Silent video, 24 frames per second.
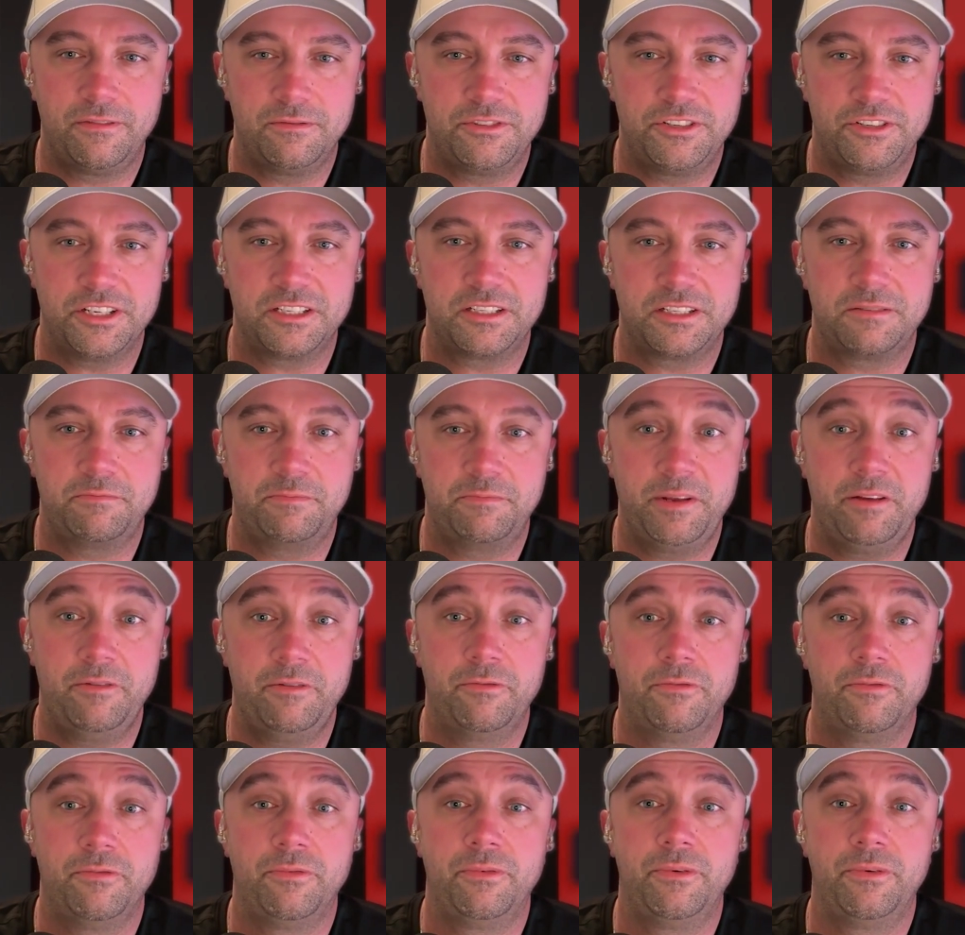just be
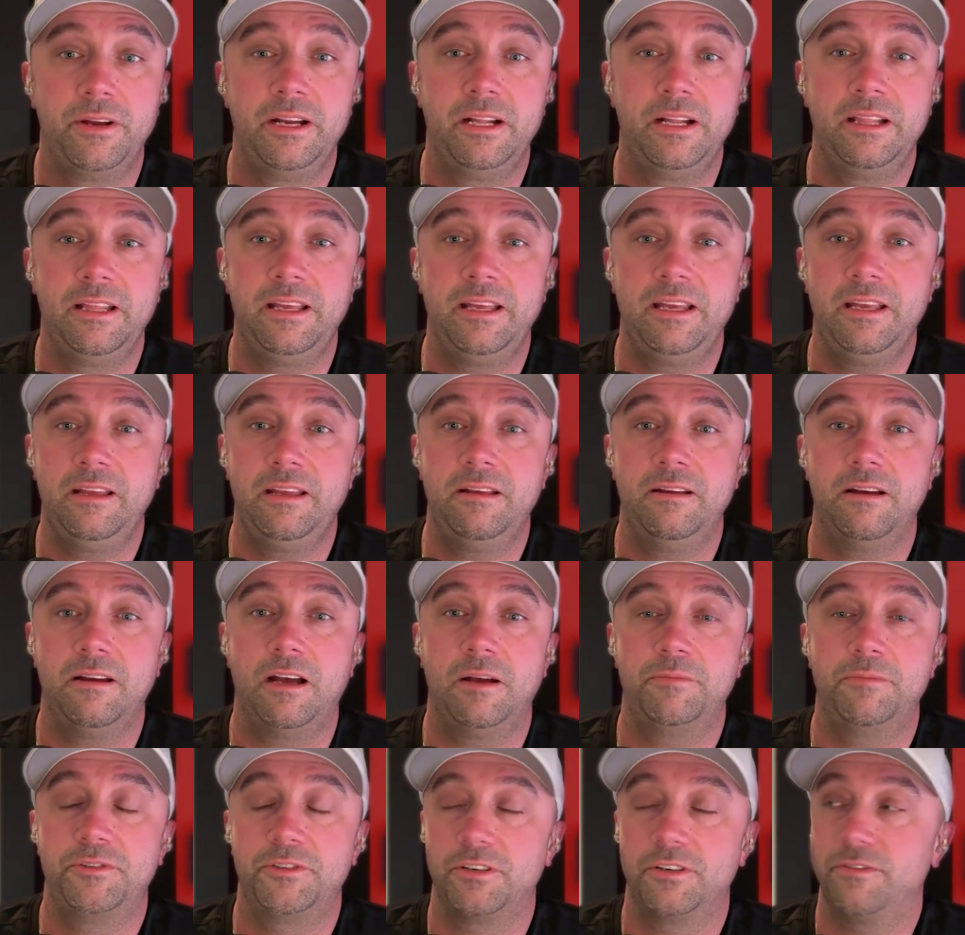really
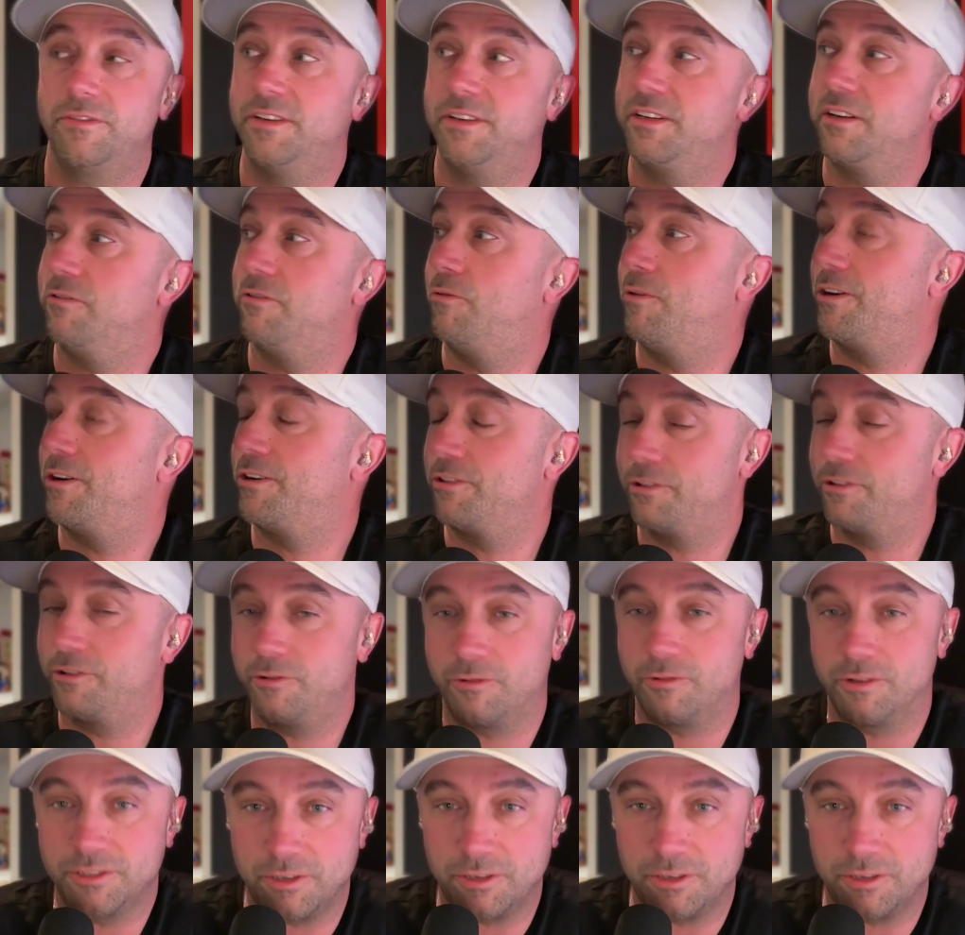observant of what other doors are